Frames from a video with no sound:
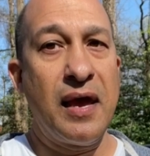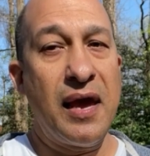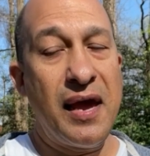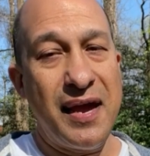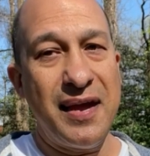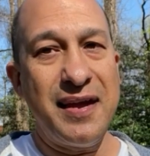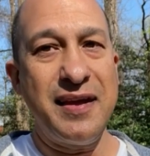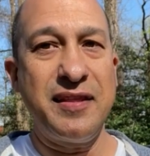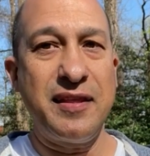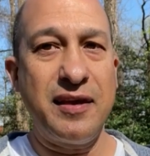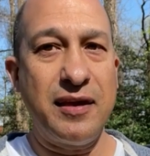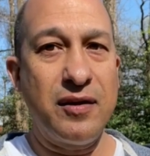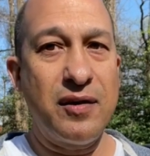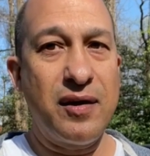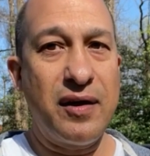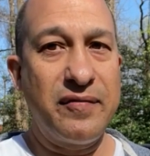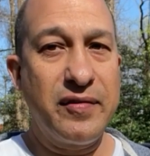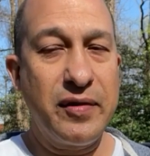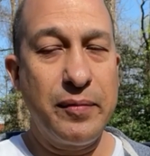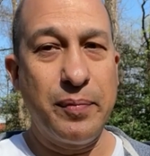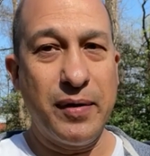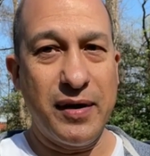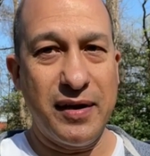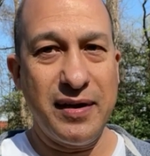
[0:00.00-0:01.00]
Hey there
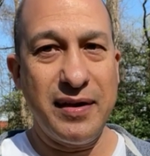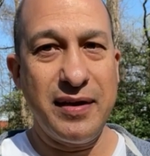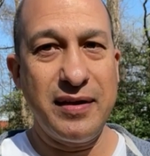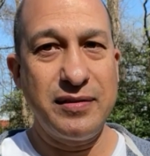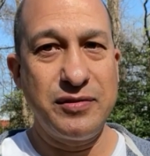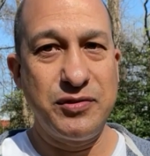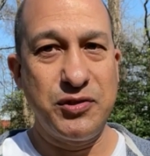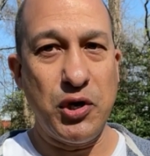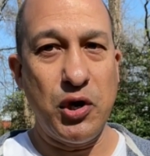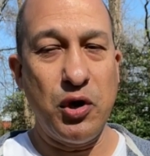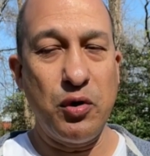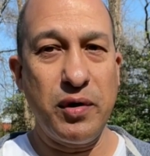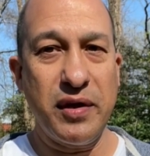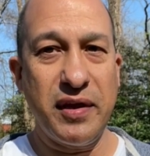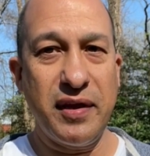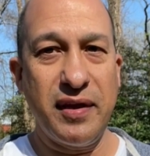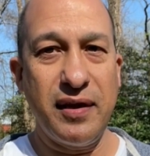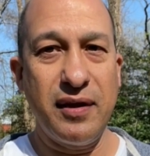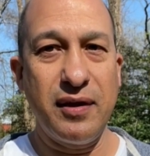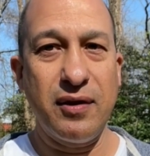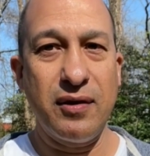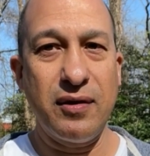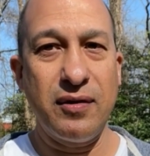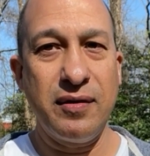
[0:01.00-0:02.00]
everybody, Joey
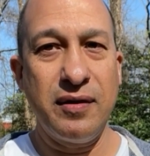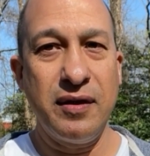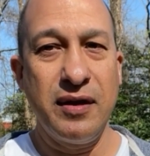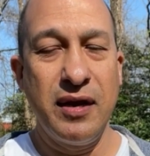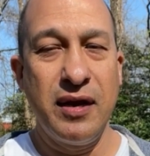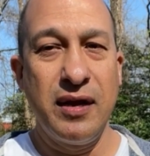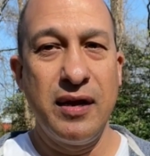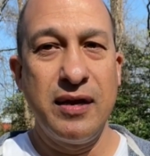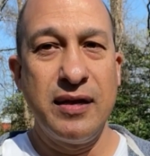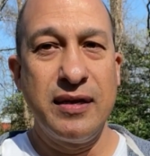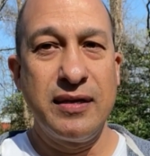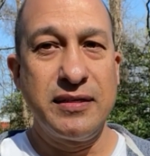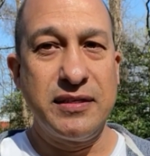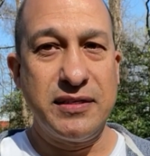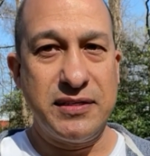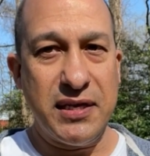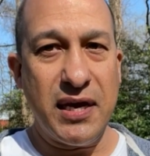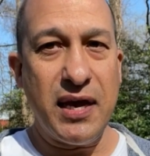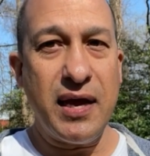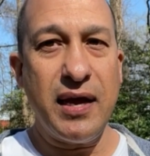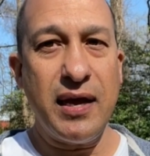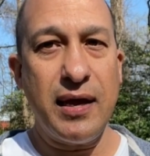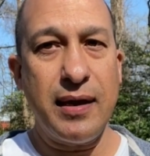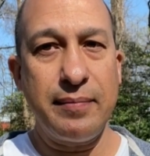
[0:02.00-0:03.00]
here.
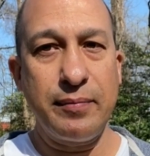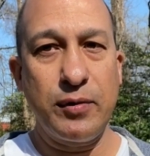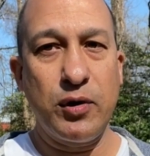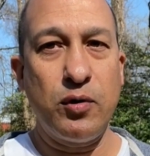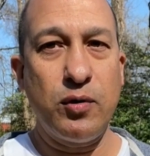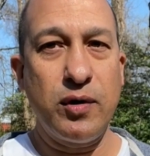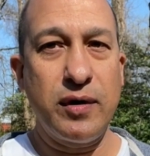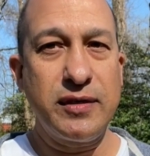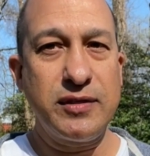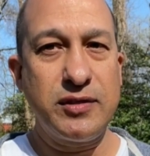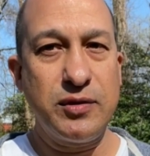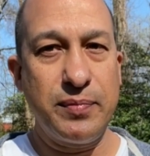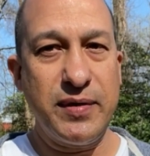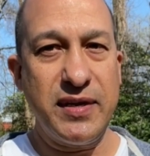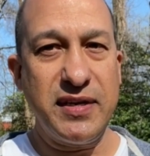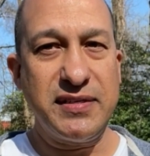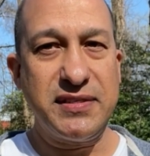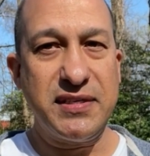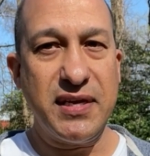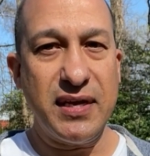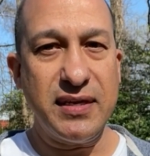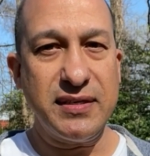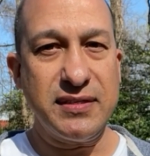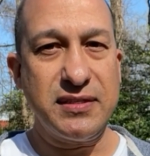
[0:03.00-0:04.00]
Today I'm going to be
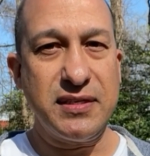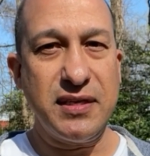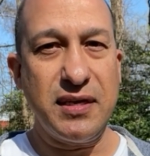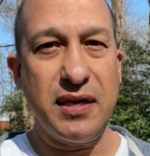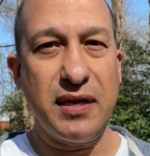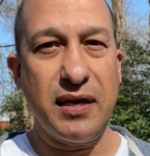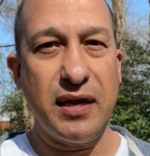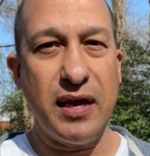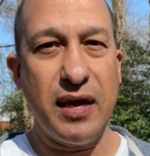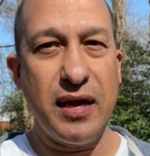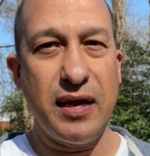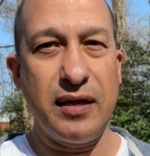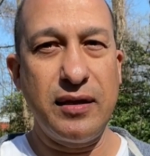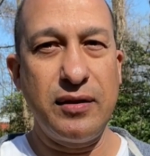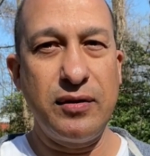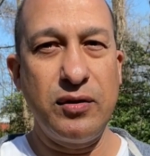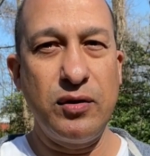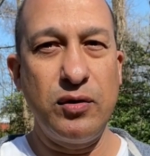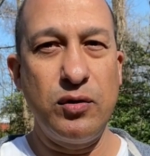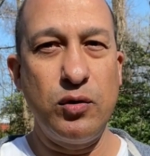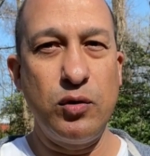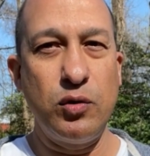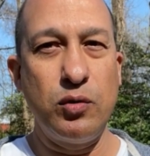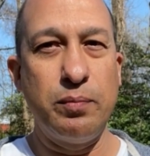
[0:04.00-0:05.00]
testing a
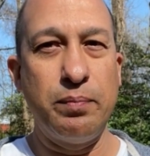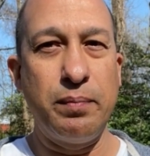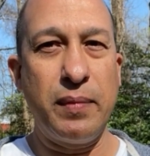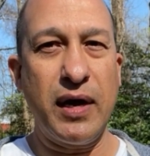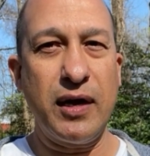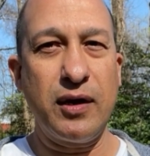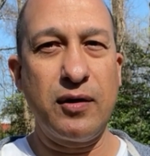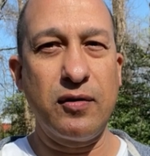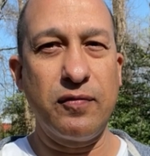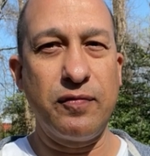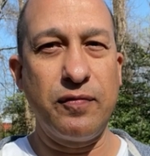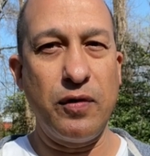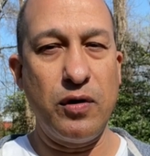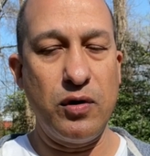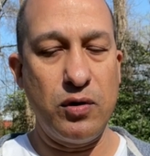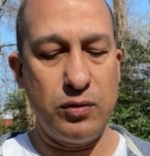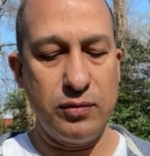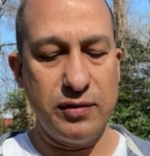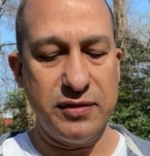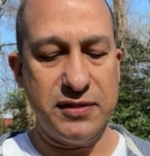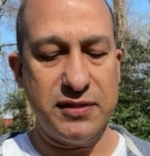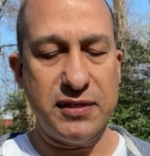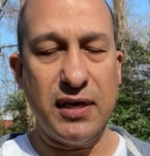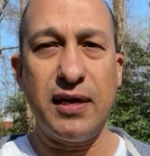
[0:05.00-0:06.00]
new
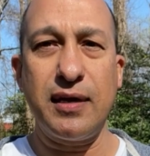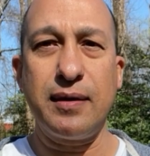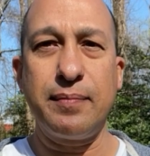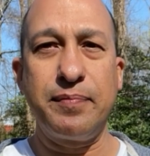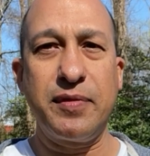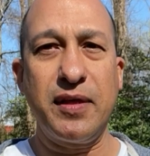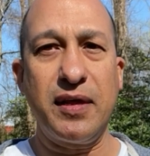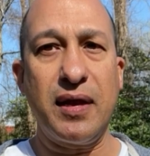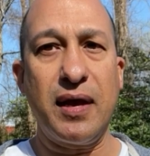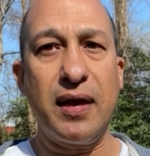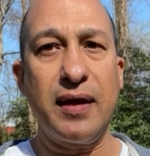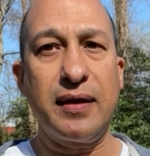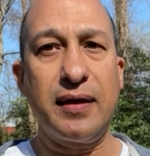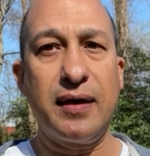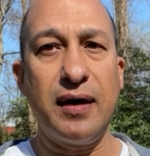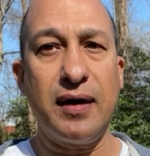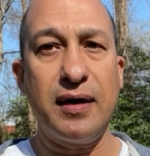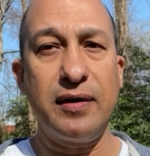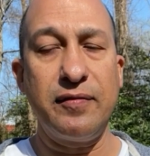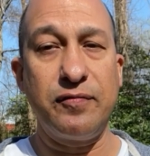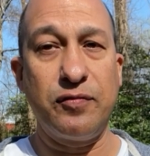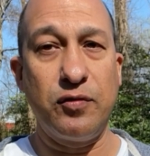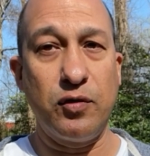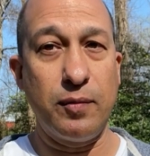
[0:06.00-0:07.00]
microphone setup that I
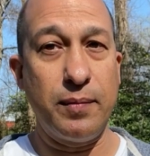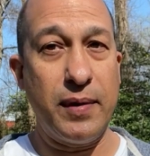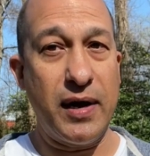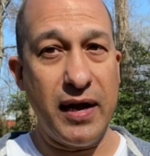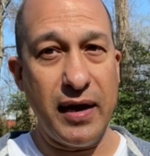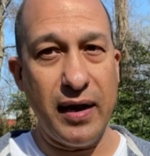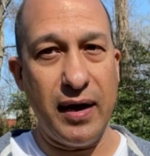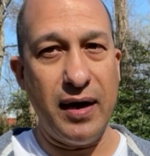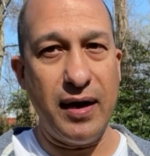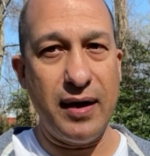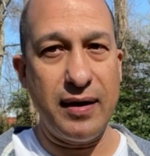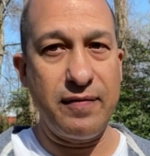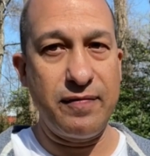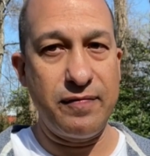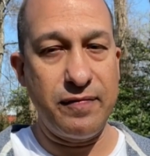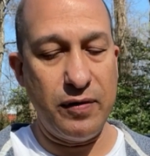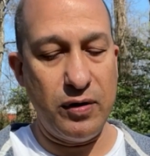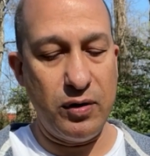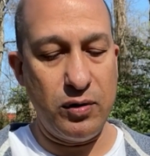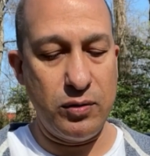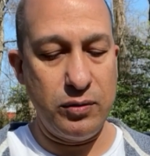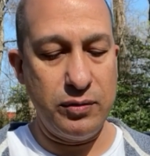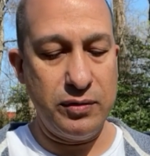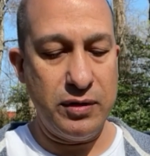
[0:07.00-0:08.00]
got for my
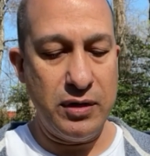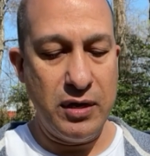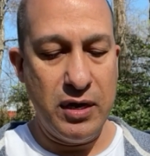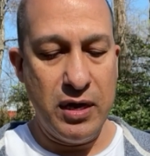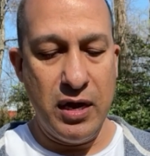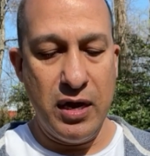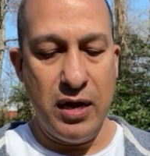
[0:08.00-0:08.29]
iPhone.